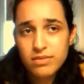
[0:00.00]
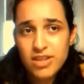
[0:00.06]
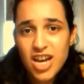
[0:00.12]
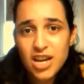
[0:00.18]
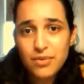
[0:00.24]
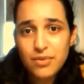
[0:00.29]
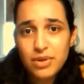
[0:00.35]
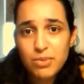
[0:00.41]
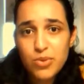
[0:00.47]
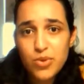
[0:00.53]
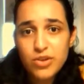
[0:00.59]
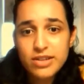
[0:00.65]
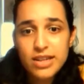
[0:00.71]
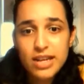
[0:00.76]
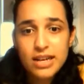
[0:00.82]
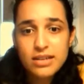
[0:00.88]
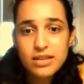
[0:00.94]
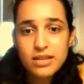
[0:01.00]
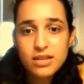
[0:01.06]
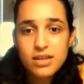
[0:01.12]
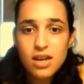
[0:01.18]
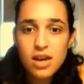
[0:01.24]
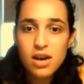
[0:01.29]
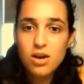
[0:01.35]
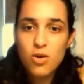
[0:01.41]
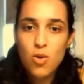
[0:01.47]
100 books left.
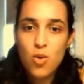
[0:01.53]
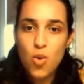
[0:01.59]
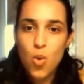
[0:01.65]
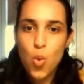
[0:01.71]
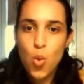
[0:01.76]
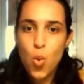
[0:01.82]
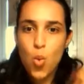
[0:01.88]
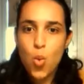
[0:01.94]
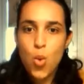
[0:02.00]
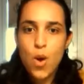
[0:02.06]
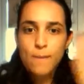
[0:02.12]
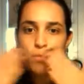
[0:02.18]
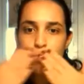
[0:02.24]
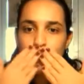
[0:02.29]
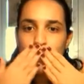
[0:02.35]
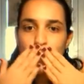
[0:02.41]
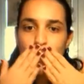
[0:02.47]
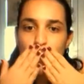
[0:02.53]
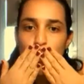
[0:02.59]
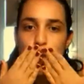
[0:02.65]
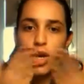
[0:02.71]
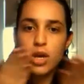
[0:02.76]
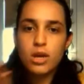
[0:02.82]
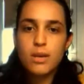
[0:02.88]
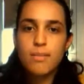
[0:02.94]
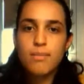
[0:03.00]
So,
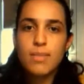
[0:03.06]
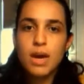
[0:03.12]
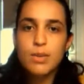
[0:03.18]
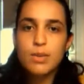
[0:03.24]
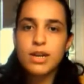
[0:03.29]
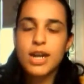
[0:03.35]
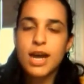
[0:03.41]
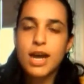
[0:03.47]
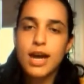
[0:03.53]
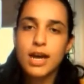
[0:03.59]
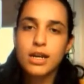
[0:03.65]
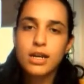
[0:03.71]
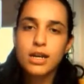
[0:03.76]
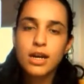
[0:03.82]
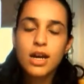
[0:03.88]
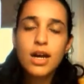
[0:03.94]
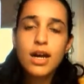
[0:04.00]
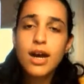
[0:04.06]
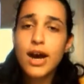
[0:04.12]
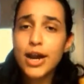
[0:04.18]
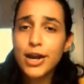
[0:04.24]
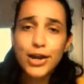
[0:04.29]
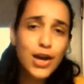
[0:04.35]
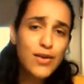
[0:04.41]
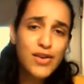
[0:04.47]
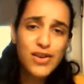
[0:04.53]
mom and dad, I
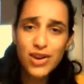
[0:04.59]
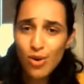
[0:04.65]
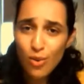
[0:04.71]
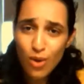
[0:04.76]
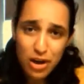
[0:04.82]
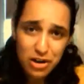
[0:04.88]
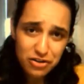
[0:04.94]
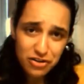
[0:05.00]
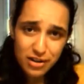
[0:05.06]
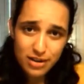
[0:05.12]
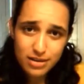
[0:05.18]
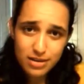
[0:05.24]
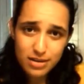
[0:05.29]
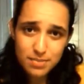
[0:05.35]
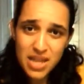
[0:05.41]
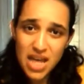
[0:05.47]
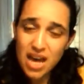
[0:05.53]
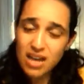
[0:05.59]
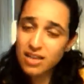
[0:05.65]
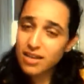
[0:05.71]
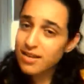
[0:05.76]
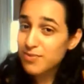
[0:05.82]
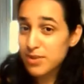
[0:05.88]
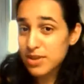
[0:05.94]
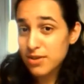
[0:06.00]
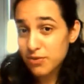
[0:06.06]
know you're not watching this, but that
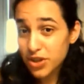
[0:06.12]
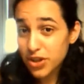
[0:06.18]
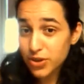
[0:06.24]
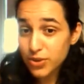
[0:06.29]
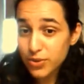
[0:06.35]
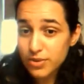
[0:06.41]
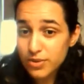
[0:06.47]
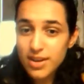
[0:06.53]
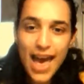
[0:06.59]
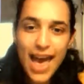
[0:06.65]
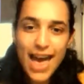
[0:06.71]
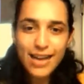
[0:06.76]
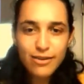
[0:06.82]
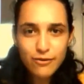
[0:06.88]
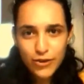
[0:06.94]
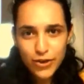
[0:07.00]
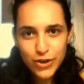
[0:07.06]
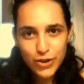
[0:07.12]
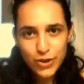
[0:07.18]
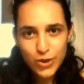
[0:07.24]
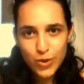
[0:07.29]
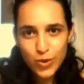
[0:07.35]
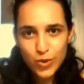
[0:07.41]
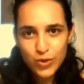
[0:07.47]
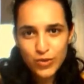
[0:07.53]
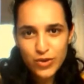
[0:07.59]
kiss was for you, and for
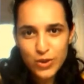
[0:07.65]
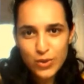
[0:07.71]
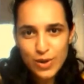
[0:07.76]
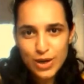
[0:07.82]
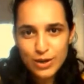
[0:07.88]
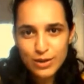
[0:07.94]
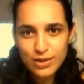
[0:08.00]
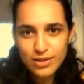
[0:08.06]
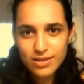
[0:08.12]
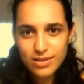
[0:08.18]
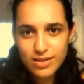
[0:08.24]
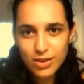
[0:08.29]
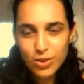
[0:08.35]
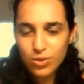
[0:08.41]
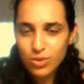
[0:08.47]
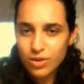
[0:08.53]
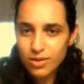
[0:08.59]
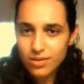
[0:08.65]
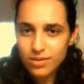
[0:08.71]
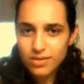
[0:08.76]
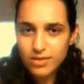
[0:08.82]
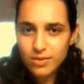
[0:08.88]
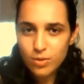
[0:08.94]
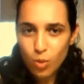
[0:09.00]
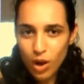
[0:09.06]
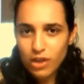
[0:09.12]
you viewers who are
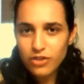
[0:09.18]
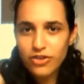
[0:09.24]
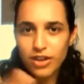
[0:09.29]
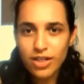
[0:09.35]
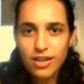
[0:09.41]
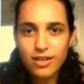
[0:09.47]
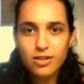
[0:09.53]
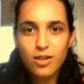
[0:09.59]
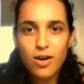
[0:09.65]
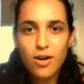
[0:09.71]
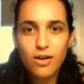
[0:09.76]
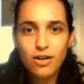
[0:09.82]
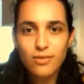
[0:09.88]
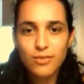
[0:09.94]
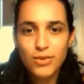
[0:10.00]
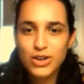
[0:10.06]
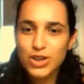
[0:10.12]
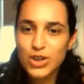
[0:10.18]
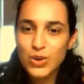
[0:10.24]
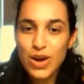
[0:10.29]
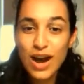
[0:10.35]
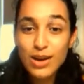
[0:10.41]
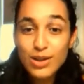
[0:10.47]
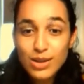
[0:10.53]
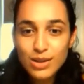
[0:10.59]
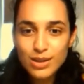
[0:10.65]
watching this long, because you're
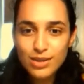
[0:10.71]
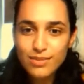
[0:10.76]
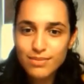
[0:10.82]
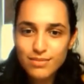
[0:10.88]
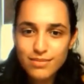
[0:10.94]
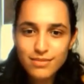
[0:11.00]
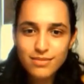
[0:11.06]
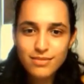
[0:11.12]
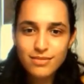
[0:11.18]
awesome.